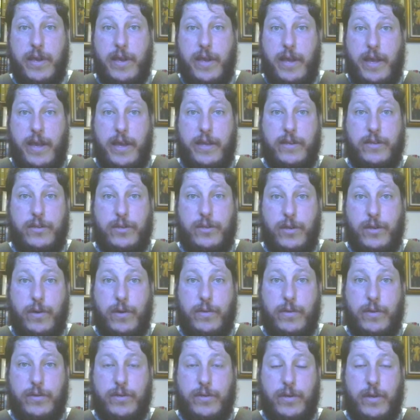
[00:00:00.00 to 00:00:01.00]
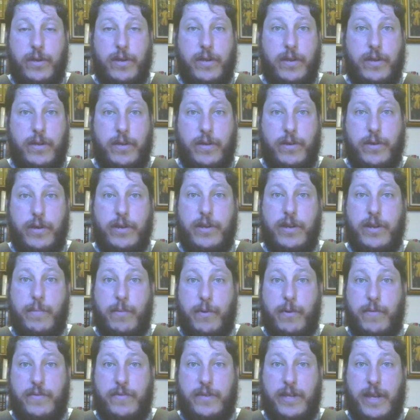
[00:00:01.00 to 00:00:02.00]
and so there's a, a good
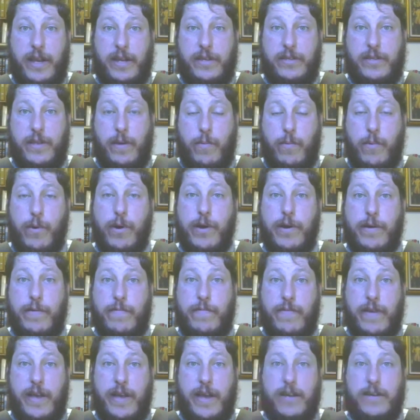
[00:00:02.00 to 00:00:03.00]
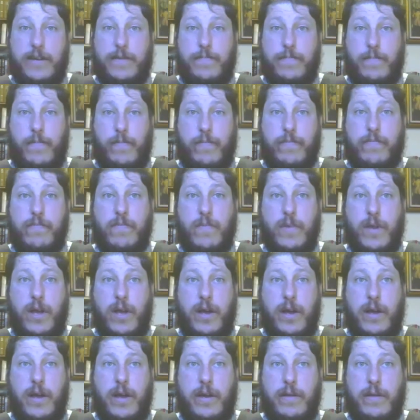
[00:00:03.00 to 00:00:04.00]
number of texts that were in fact
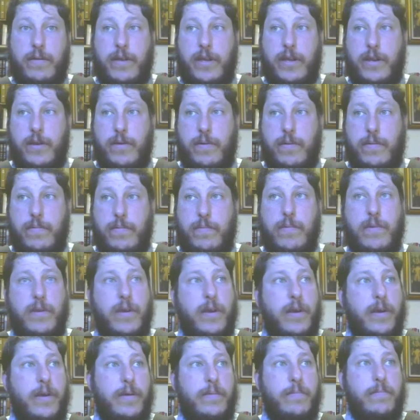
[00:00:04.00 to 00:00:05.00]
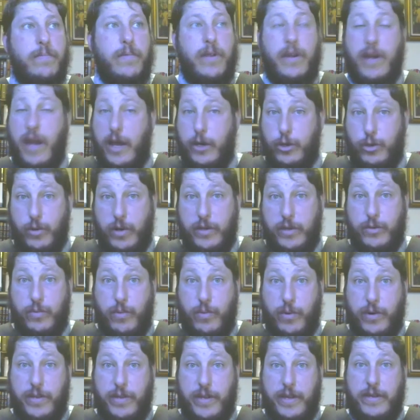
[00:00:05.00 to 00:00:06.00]
uh, you know, uh, not
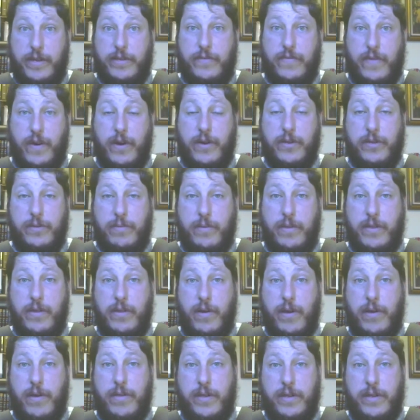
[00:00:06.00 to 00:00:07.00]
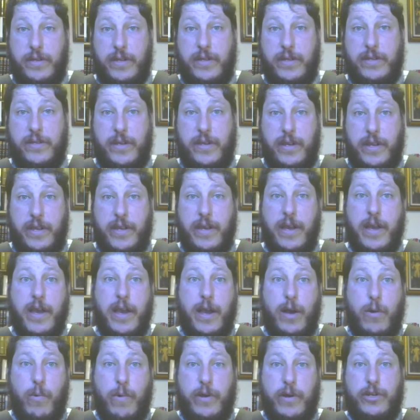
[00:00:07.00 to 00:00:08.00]
trustworthy as far as their authenticity,
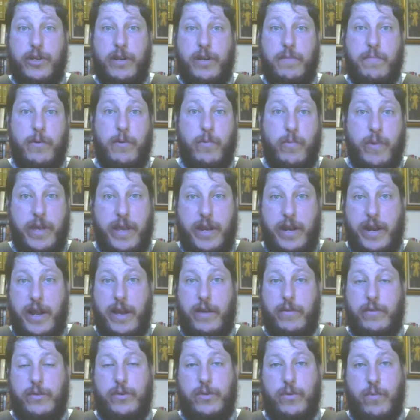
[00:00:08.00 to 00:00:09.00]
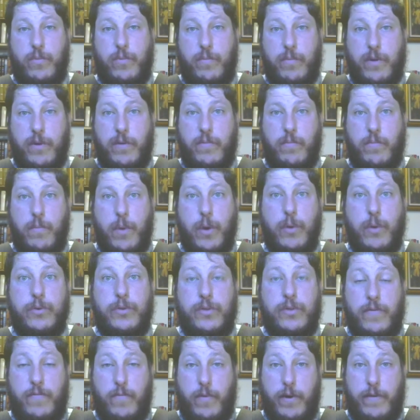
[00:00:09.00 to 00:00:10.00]
which had been weeded out. So
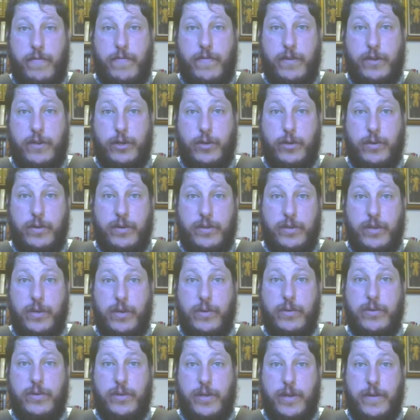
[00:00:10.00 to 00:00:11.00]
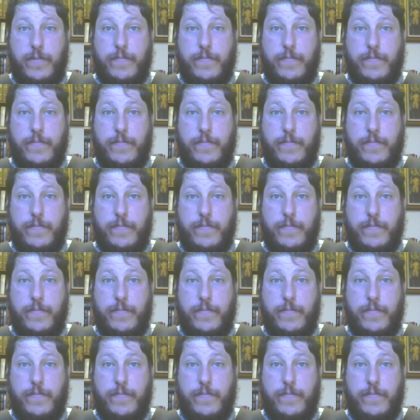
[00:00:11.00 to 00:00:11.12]
most of what Fisher is using,